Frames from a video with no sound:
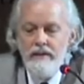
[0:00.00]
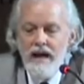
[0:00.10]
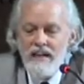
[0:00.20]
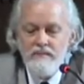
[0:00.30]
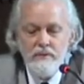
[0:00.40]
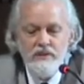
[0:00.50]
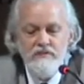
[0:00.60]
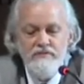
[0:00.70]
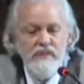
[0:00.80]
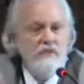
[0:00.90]
The cosmos
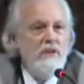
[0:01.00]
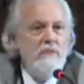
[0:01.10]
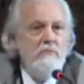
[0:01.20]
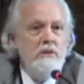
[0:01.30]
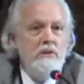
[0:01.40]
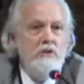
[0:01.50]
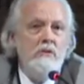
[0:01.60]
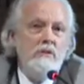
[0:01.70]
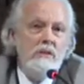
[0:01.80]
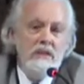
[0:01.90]
is filled with
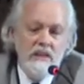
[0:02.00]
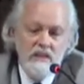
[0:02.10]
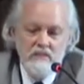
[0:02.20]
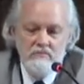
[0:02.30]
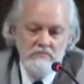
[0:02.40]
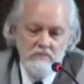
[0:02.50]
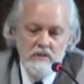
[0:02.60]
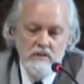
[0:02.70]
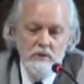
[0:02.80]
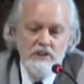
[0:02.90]
mutual need,
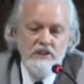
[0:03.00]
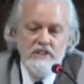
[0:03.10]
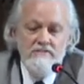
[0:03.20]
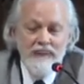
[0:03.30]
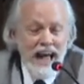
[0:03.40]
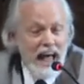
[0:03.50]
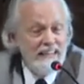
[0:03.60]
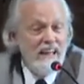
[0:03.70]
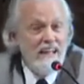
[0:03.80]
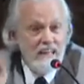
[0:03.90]
which is in
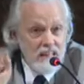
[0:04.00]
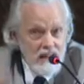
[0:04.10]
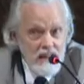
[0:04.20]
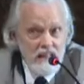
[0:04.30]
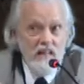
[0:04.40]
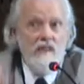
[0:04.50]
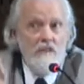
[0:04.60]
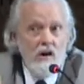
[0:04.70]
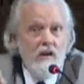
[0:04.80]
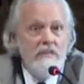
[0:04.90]
fact the need
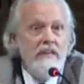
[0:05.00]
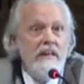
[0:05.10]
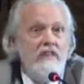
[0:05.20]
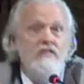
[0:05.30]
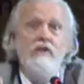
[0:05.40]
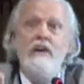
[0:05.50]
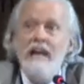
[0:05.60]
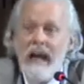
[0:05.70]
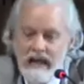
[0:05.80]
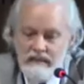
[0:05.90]
of all things for
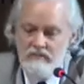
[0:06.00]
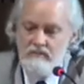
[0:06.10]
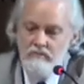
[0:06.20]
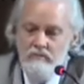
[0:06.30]
God,